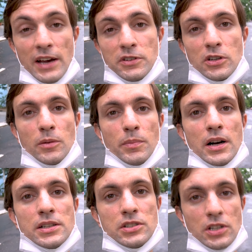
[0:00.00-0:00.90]
have to go
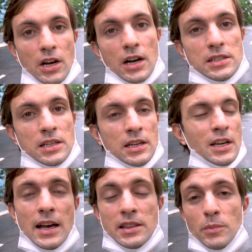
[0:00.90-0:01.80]
past Jakarta.
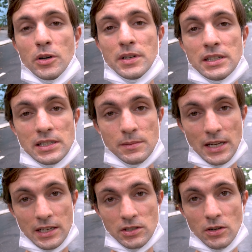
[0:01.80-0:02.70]
At the moment it seems
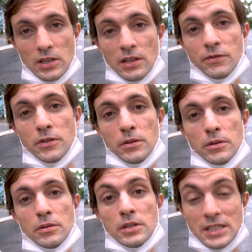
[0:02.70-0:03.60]
like it's only a
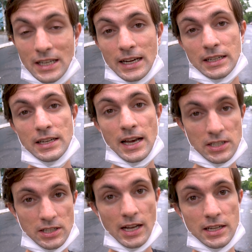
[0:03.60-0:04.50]
few select
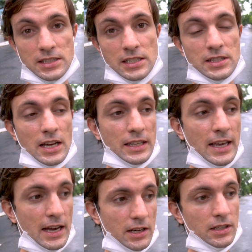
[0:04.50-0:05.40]
nationalities that
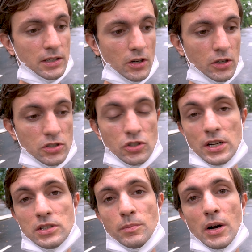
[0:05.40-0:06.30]
can go
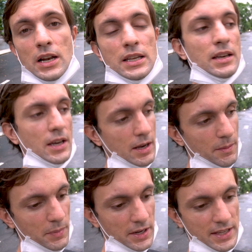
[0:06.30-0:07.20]
straight to Bali,
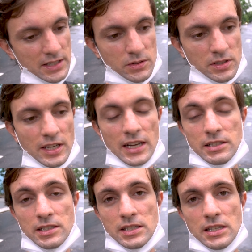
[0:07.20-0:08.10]
but that's also
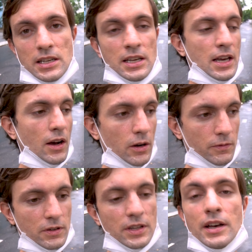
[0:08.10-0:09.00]
nice to see.
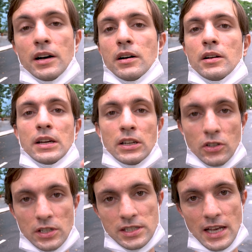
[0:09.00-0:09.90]
Hopefully they'll increase